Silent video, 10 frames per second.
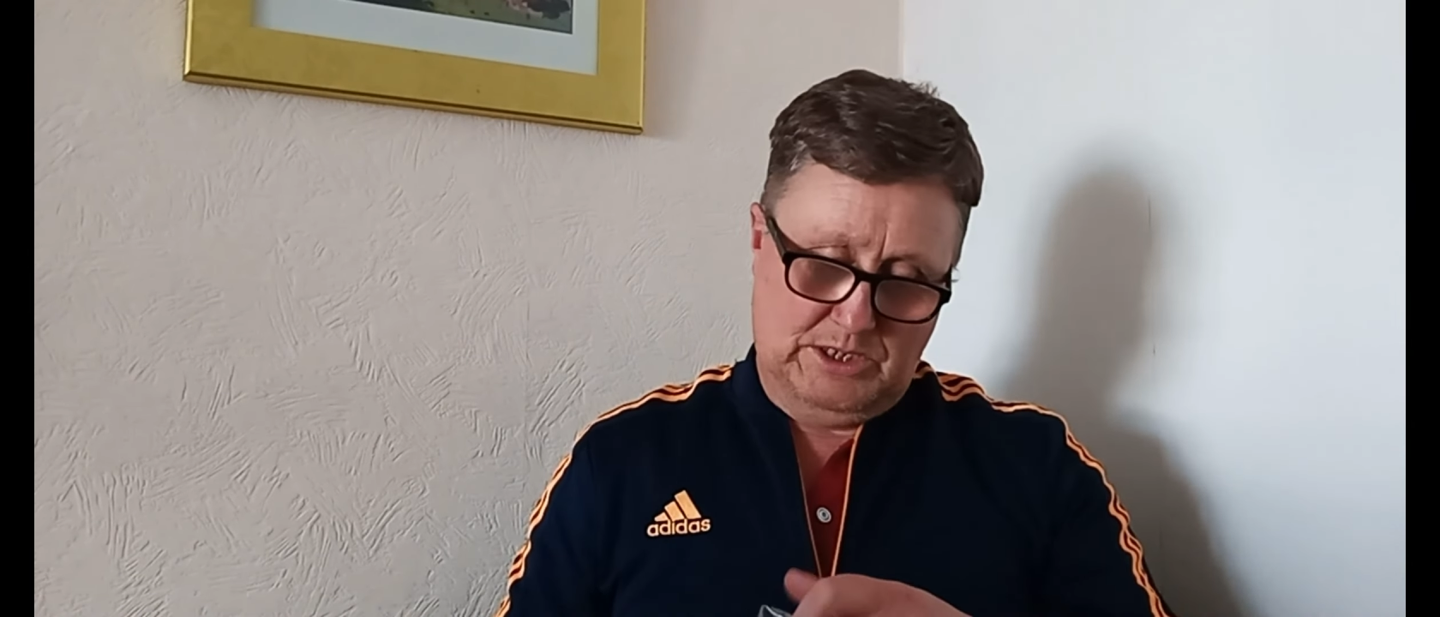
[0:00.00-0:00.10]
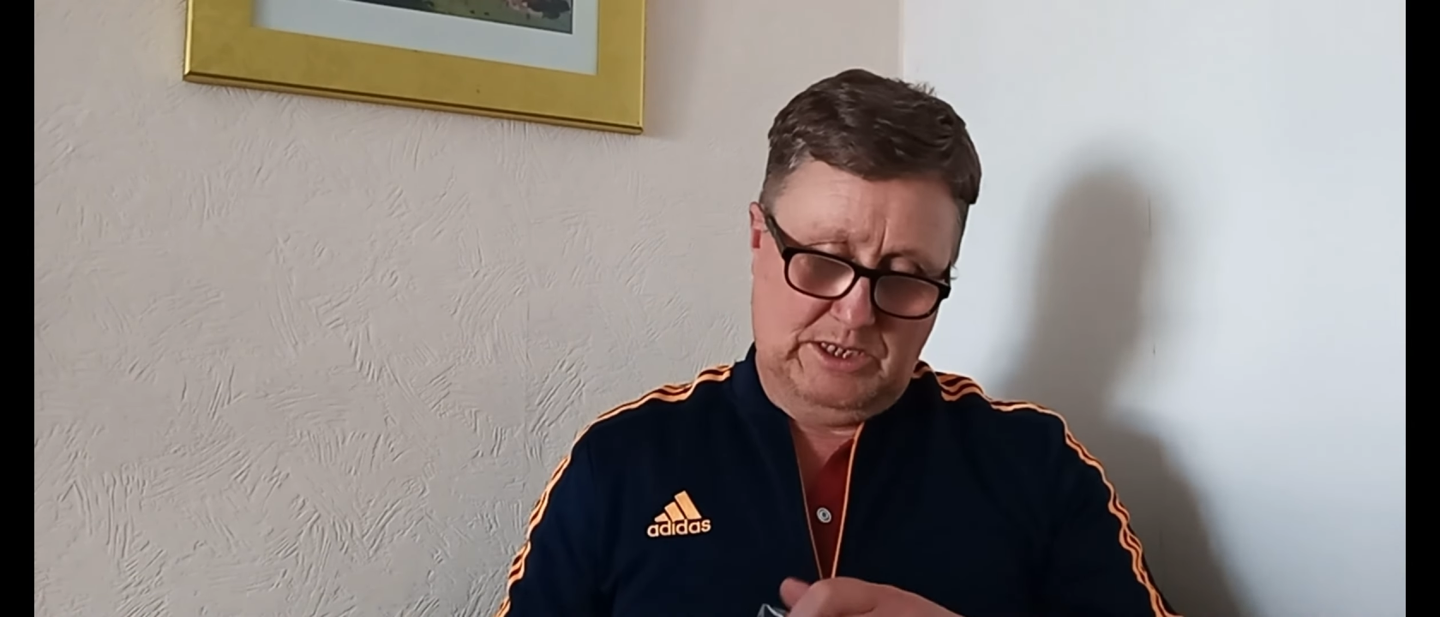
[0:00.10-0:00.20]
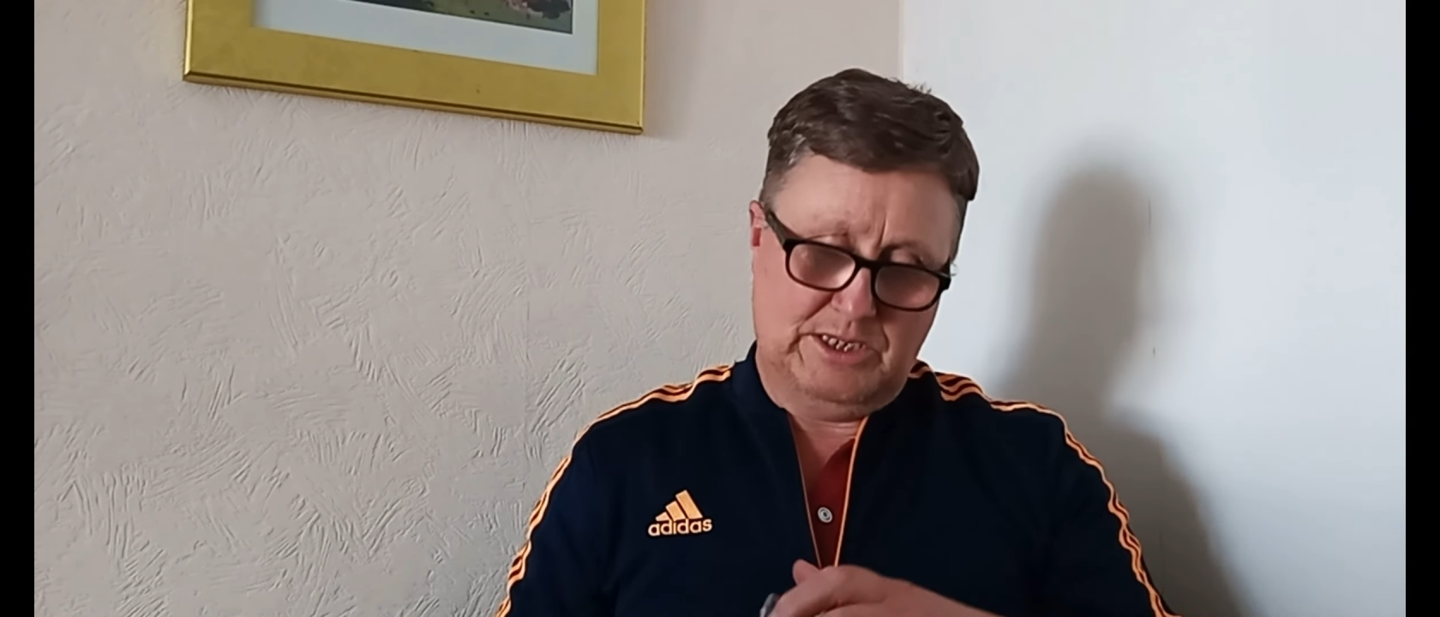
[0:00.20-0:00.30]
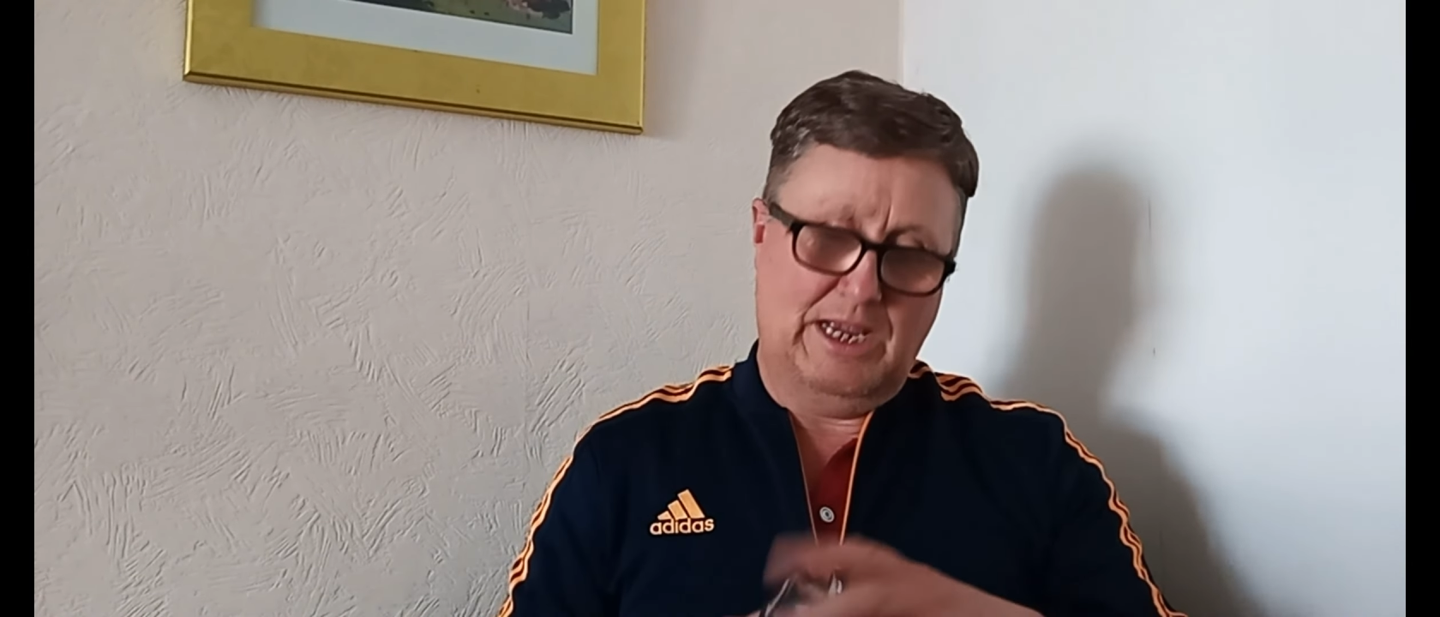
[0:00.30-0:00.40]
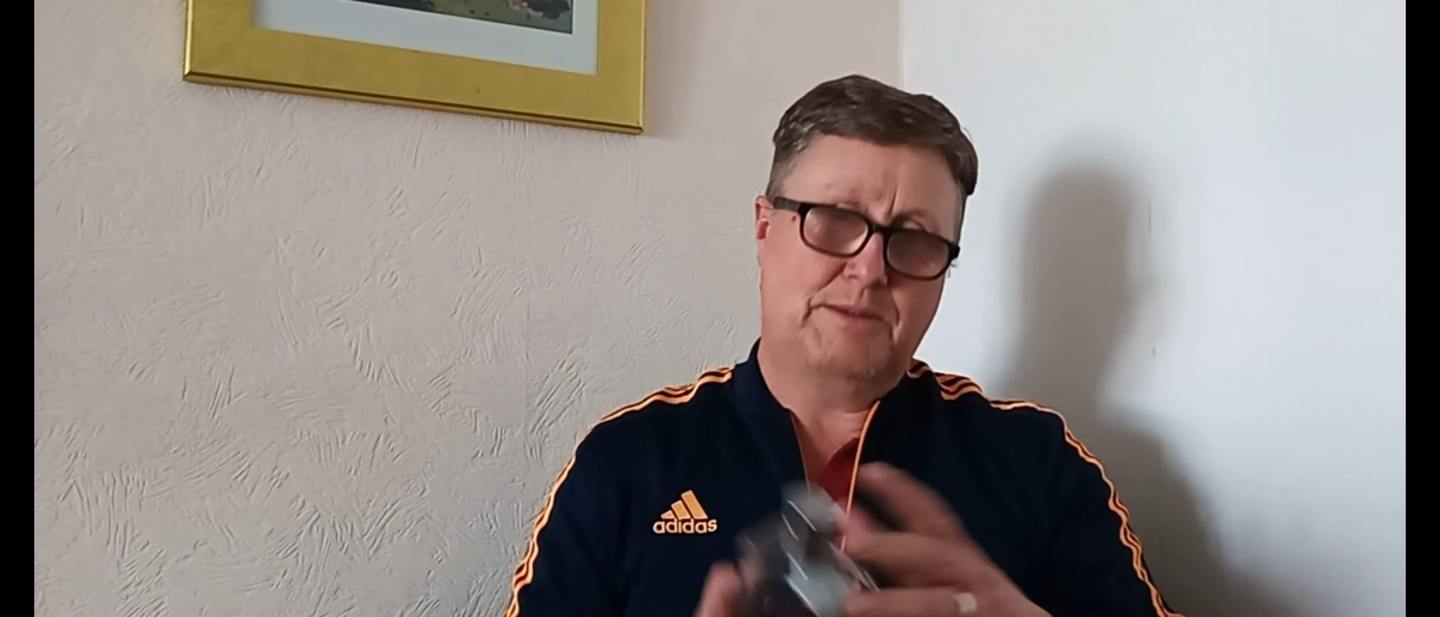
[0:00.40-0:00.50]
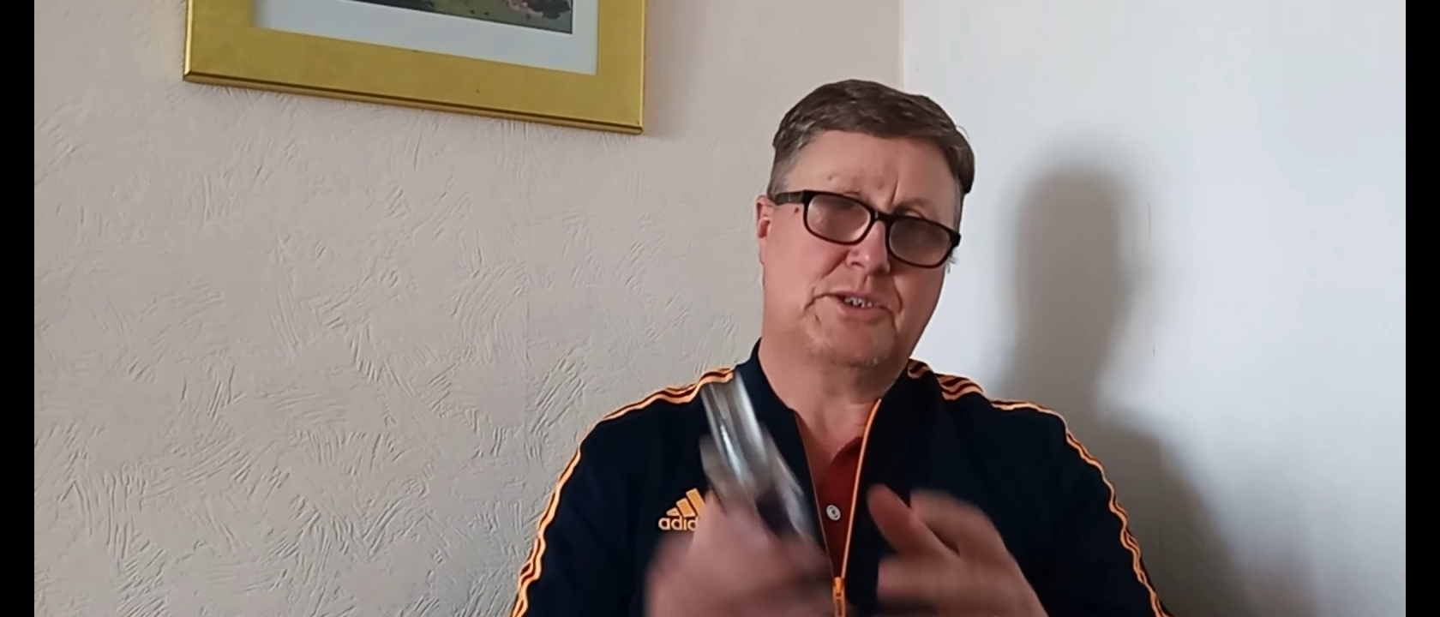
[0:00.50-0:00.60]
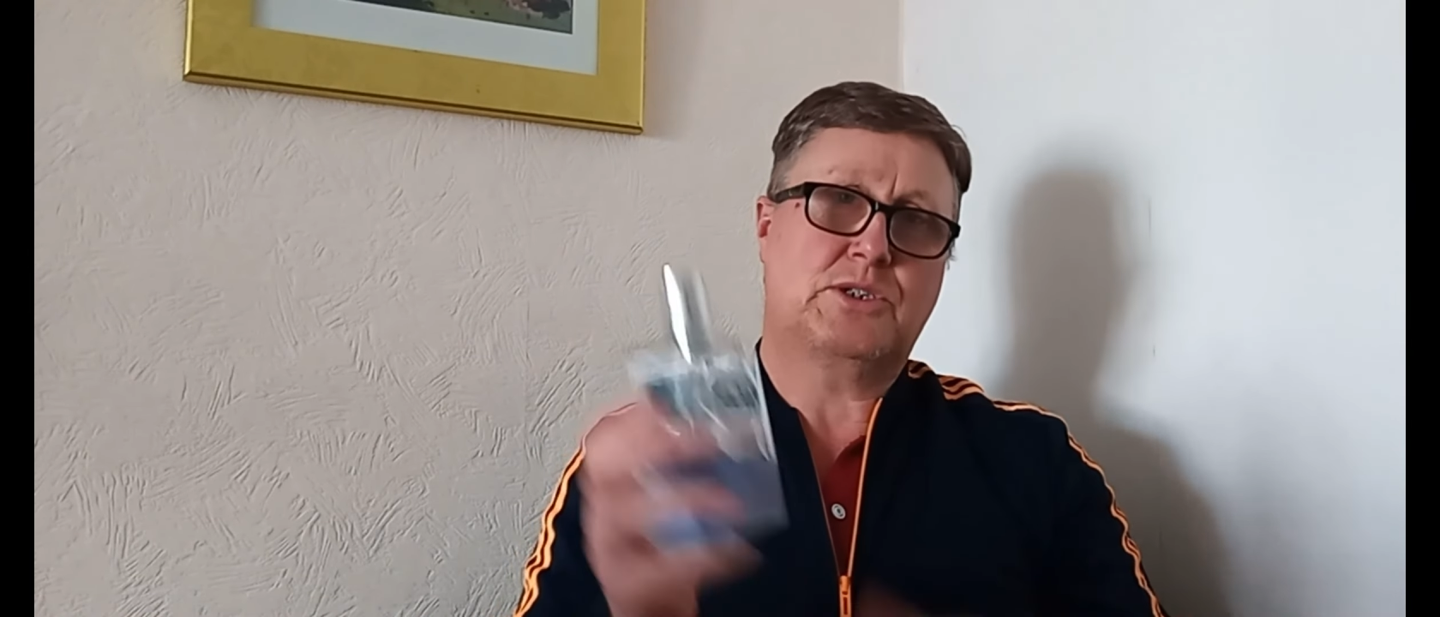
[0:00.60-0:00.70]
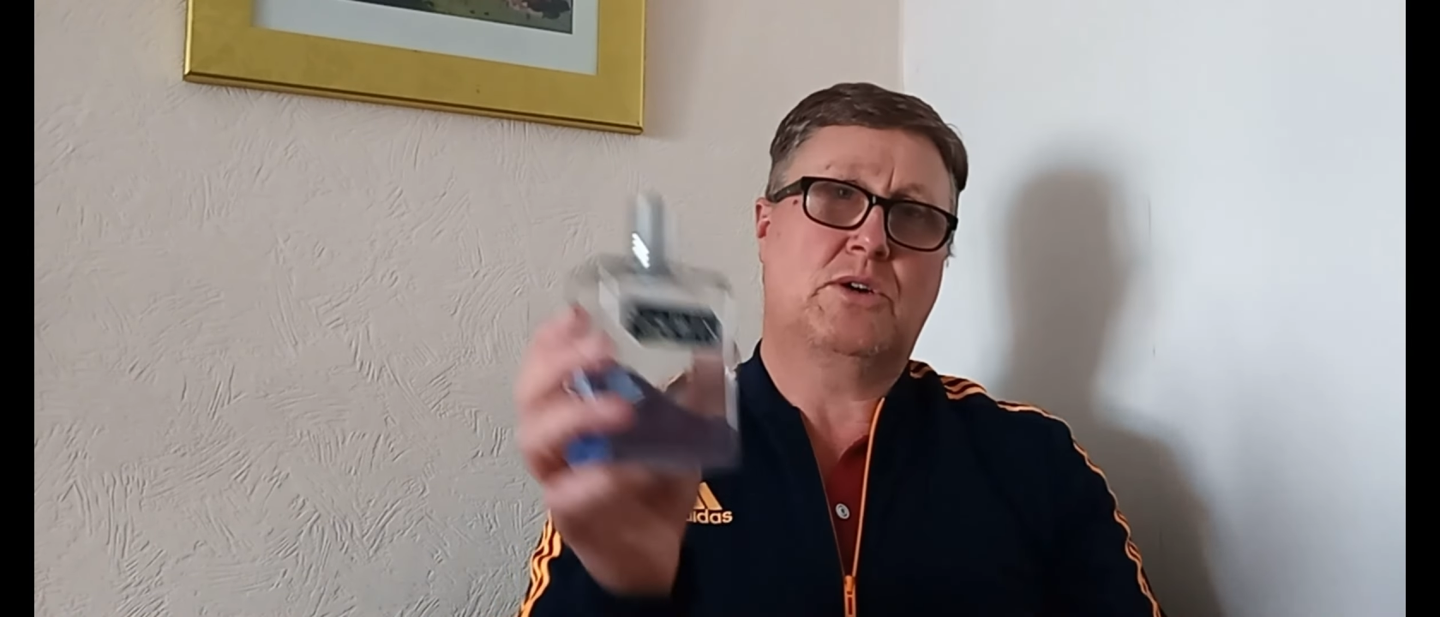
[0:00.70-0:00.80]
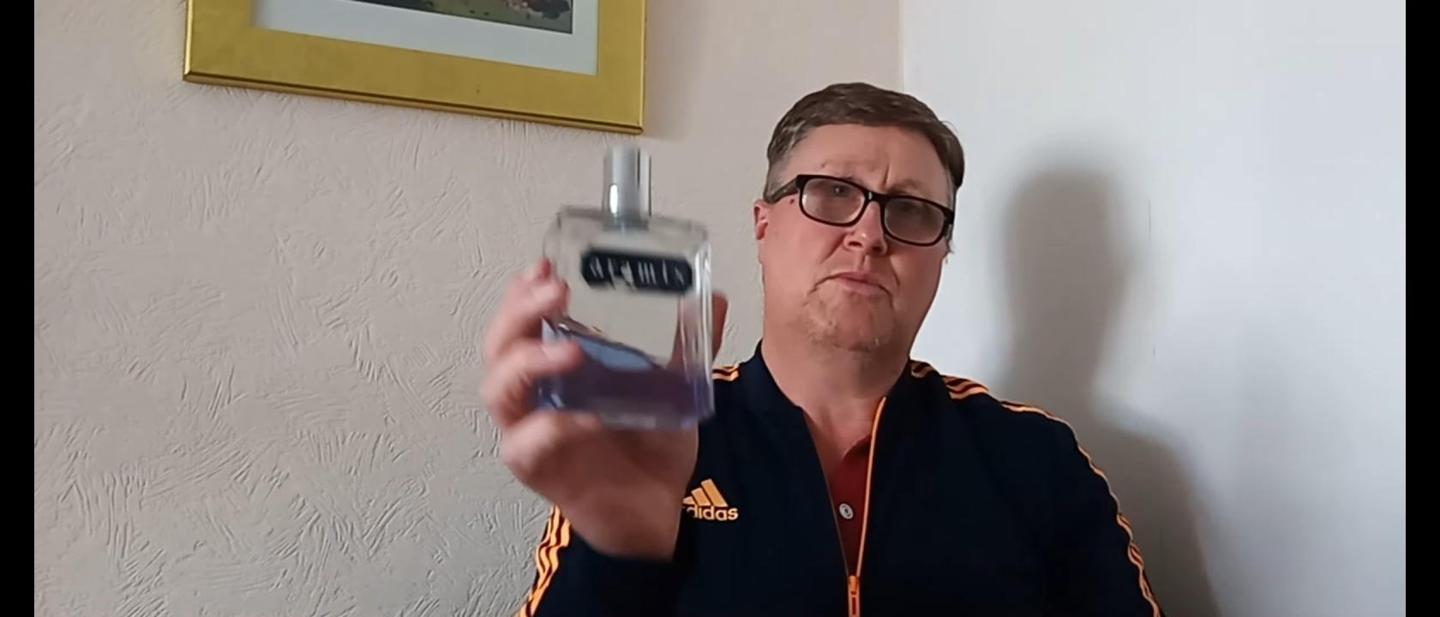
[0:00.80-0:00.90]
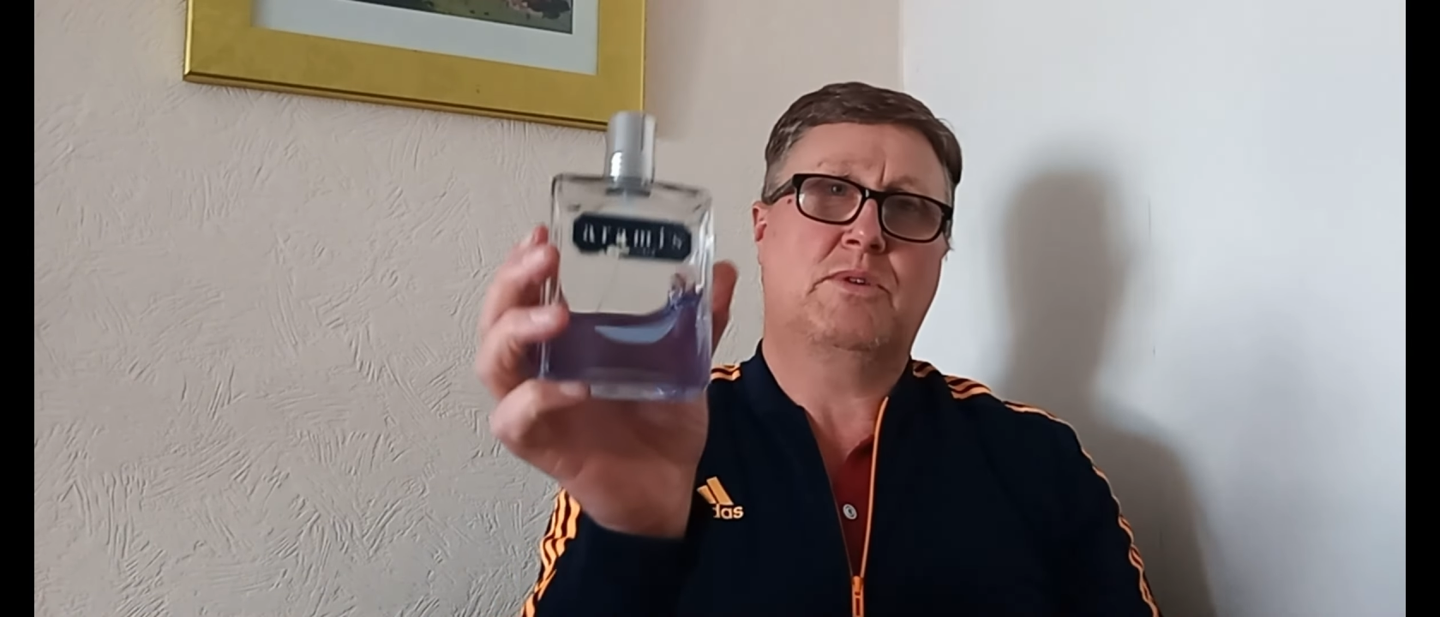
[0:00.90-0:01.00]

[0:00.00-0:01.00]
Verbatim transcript: same style